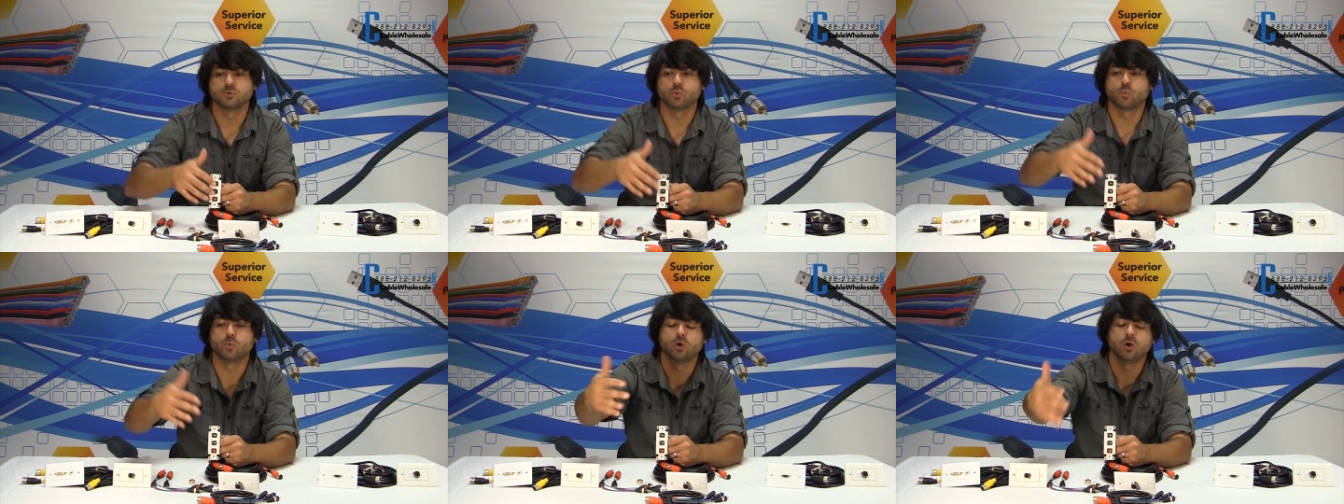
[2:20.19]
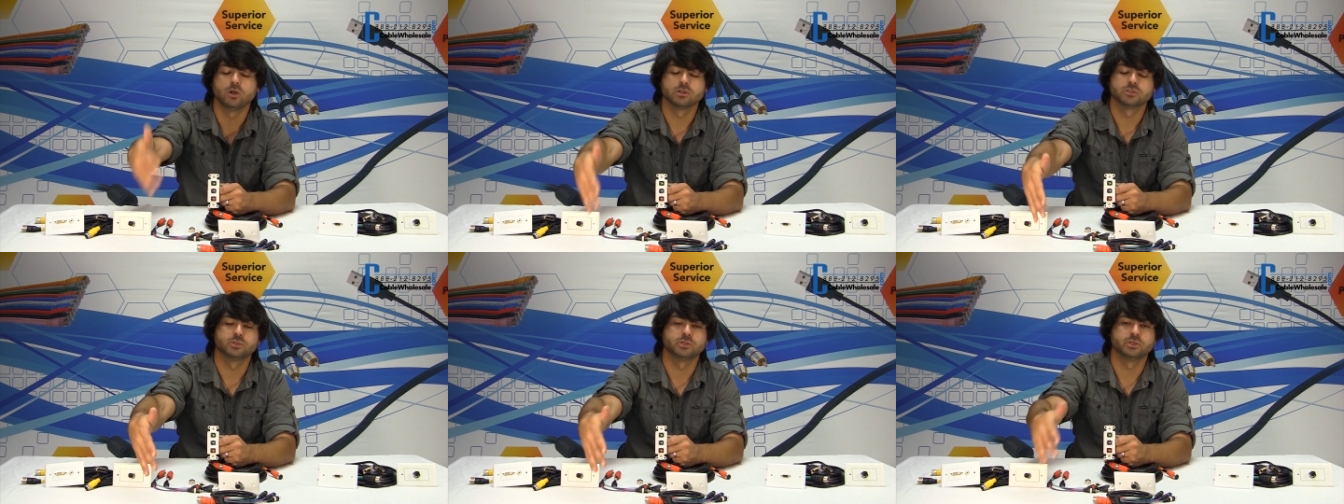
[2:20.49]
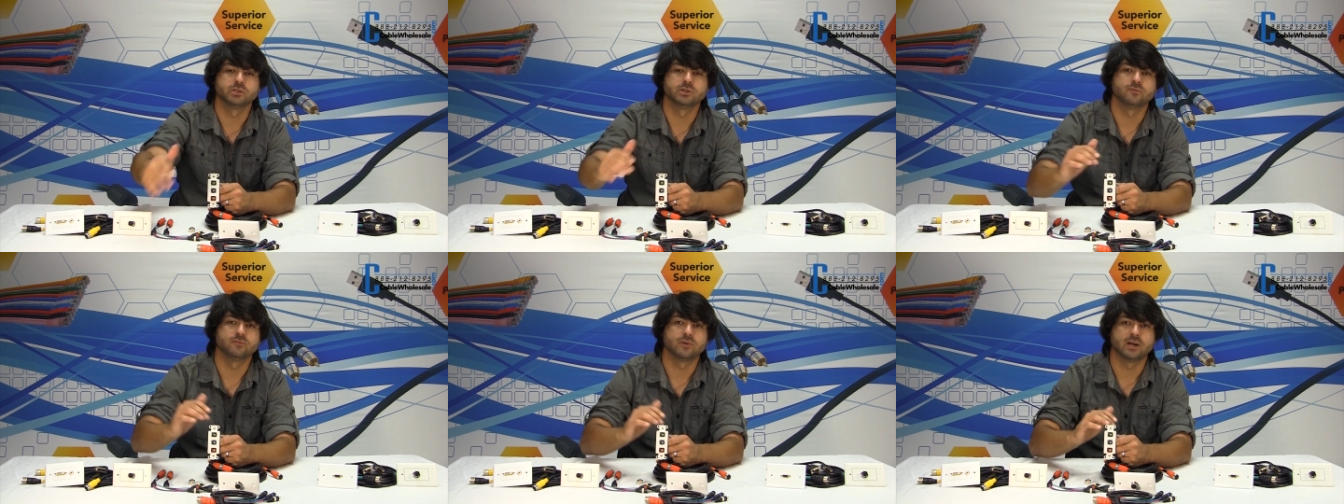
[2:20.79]
the wall to
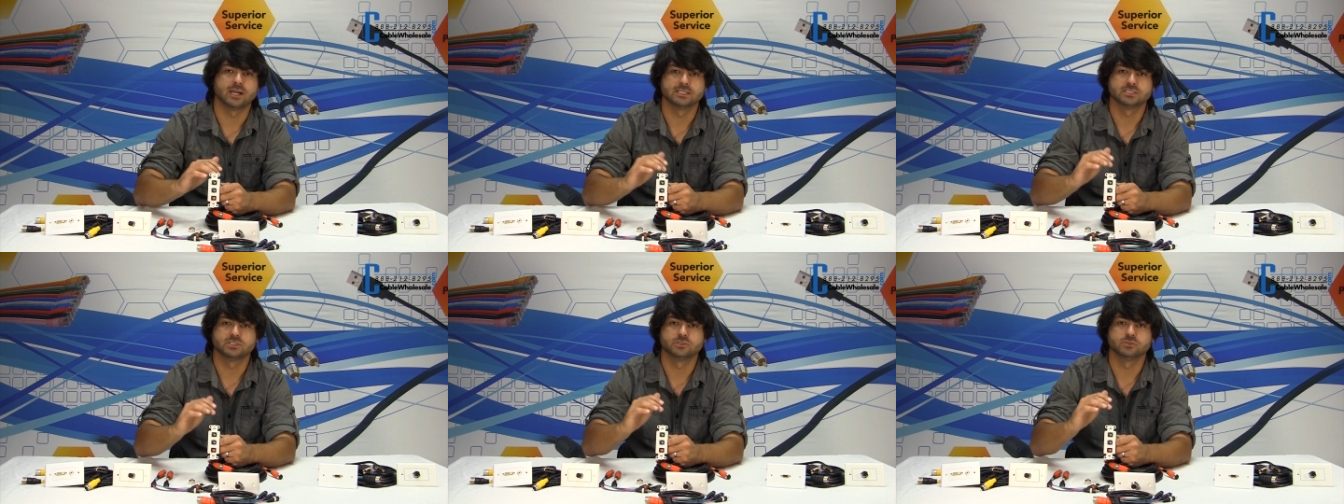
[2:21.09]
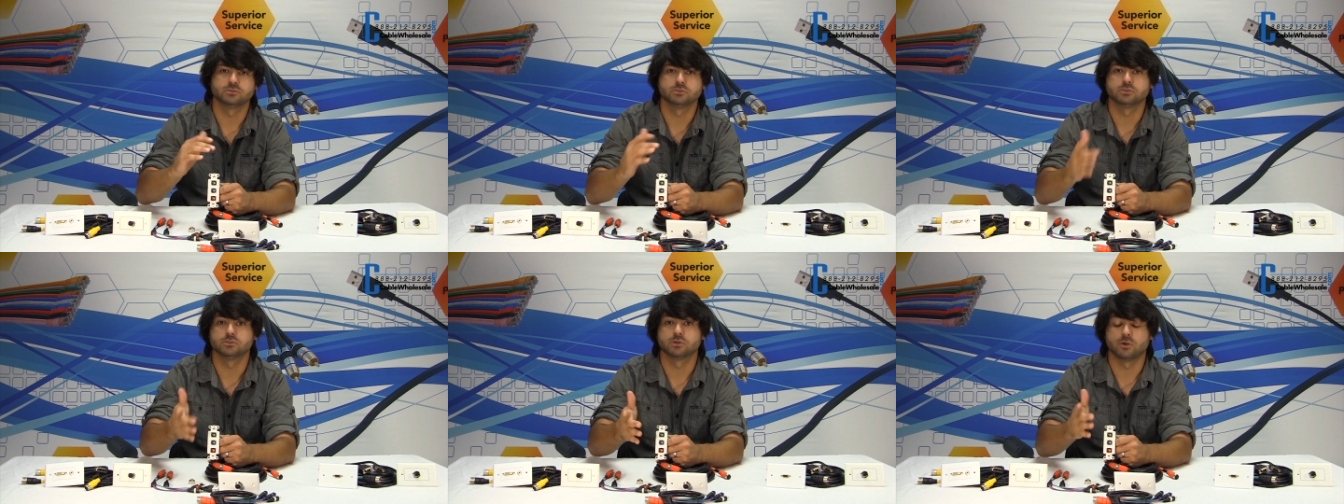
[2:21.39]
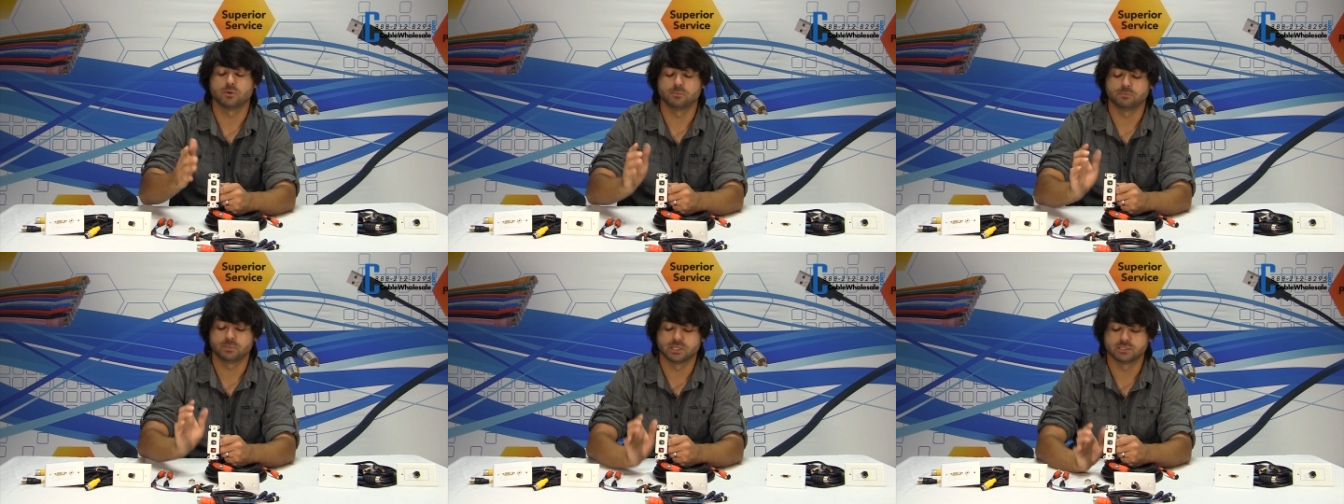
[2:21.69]
your device using your
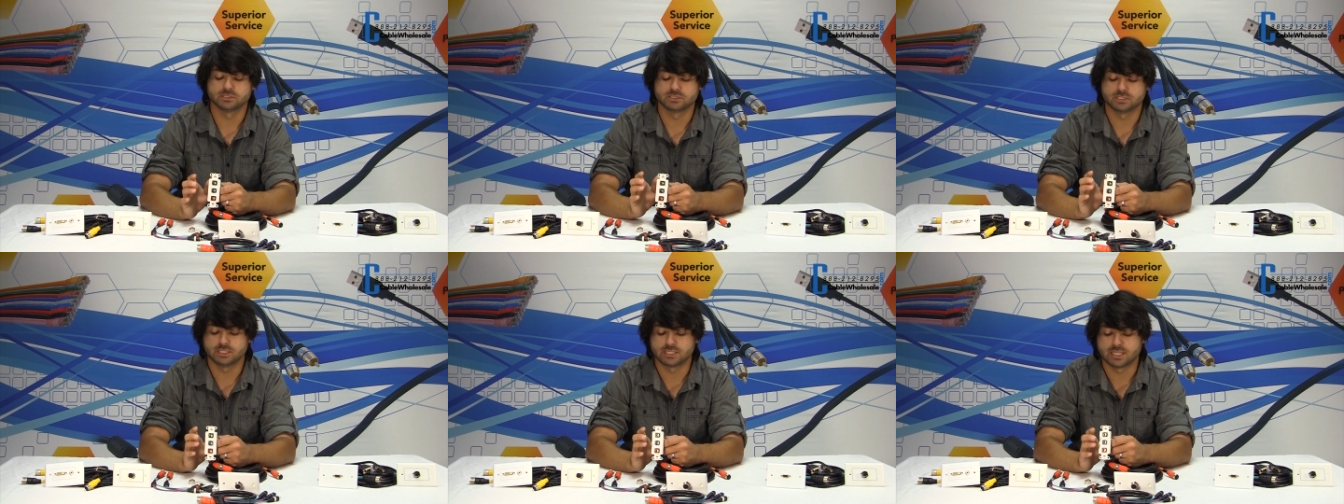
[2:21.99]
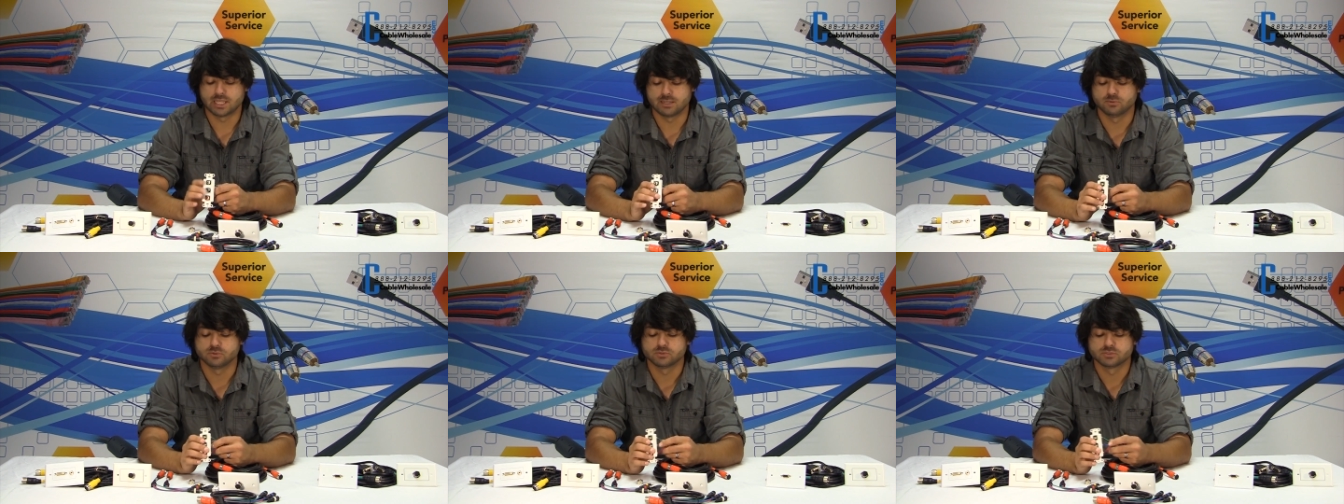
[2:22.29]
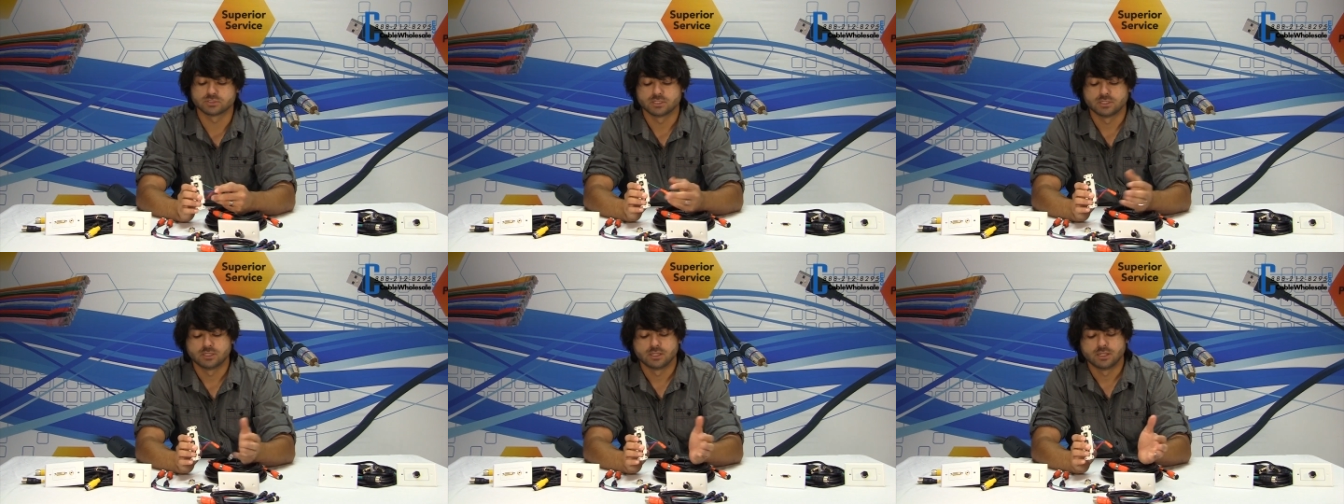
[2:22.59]
own B N C cables.